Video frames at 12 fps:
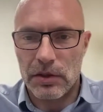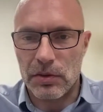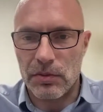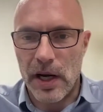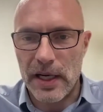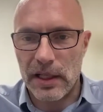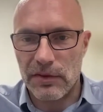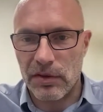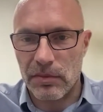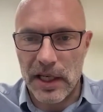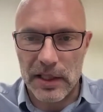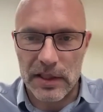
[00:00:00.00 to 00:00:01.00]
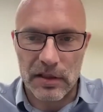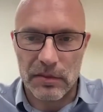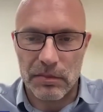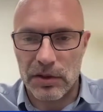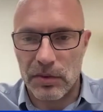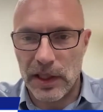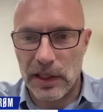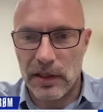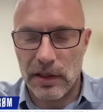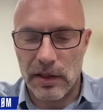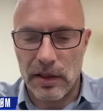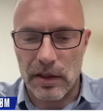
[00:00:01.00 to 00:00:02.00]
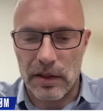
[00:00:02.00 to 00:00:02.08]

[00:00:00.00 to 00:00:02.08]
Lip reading: write information between